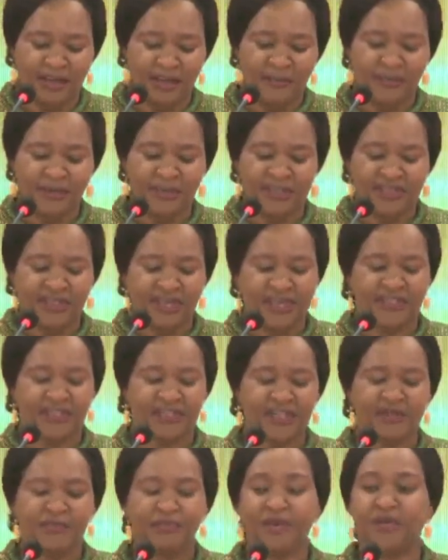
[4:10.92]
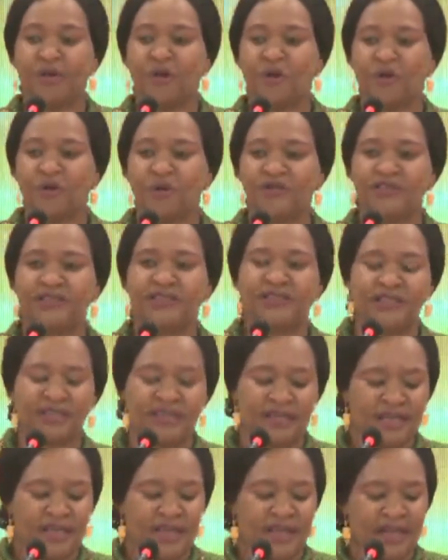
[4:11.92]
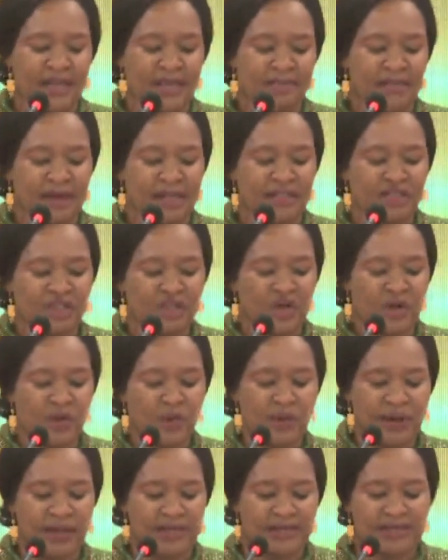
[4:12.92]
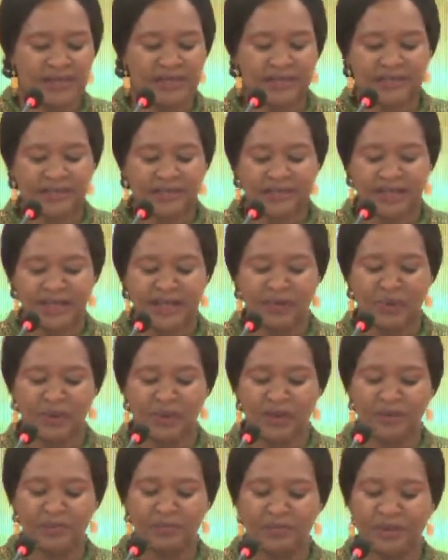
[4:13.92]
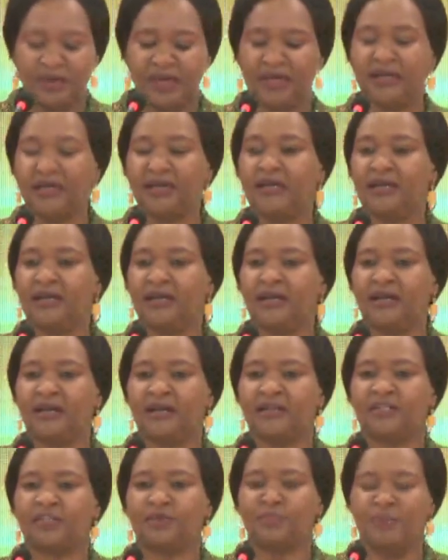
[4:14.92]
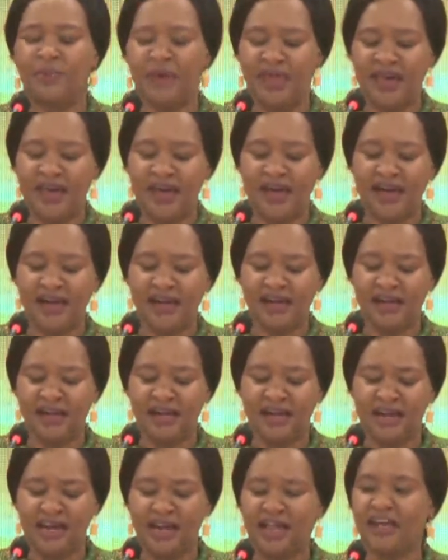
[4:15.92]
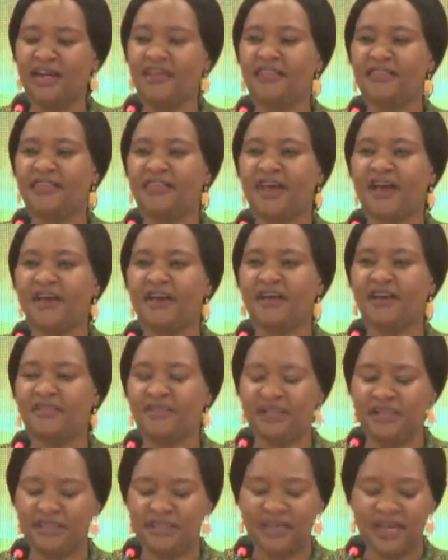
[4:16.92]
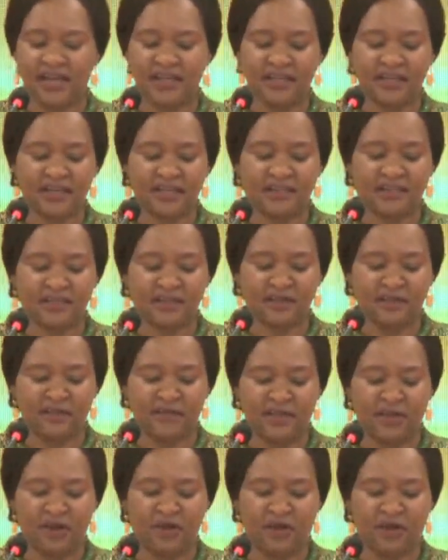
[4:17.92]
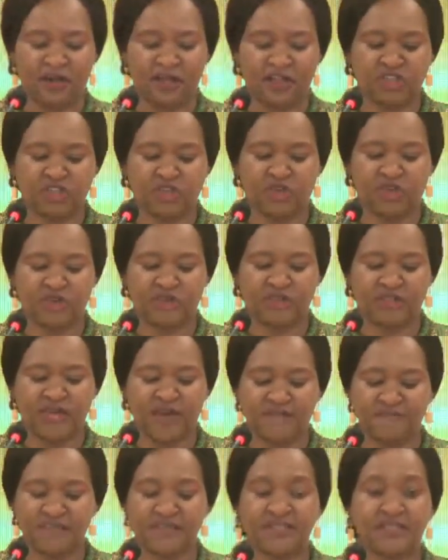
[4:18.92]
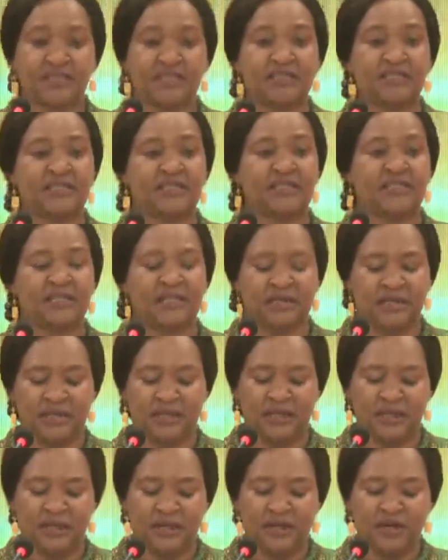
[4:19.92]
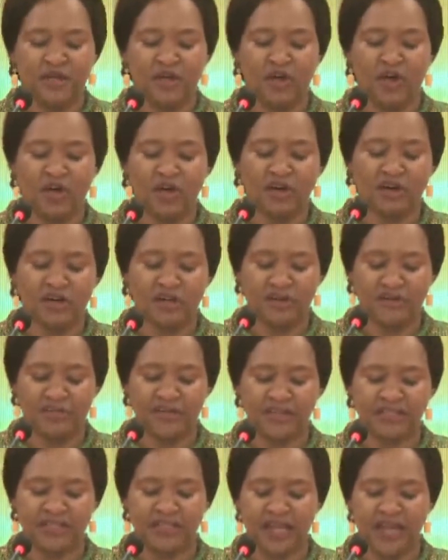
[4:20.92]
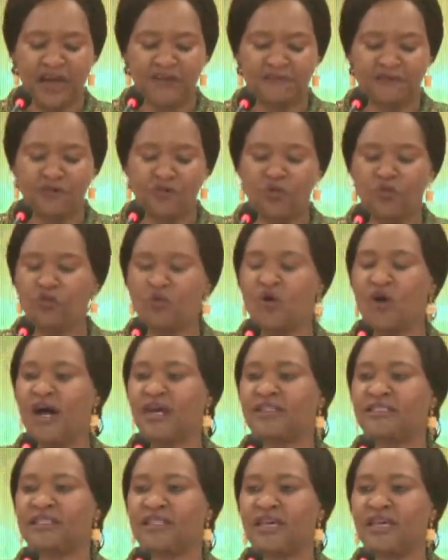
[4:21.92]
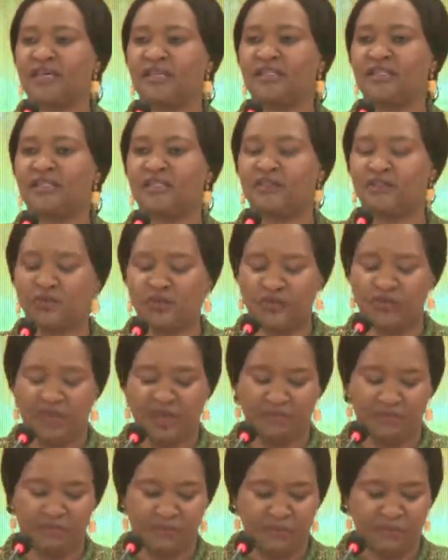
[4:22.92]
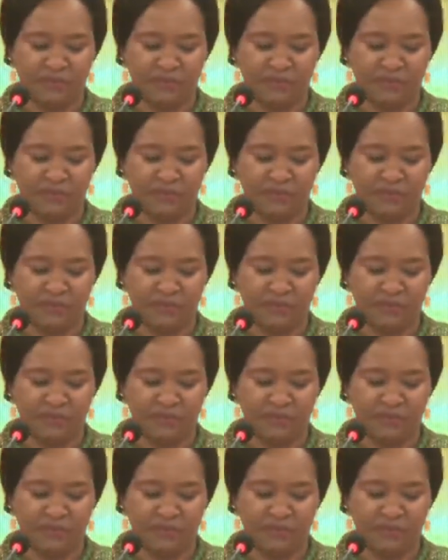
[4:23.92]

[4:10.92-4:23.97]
Precisely because mental wellness and well-being spare neither the targets of the correctional services nor the staff who attend to them.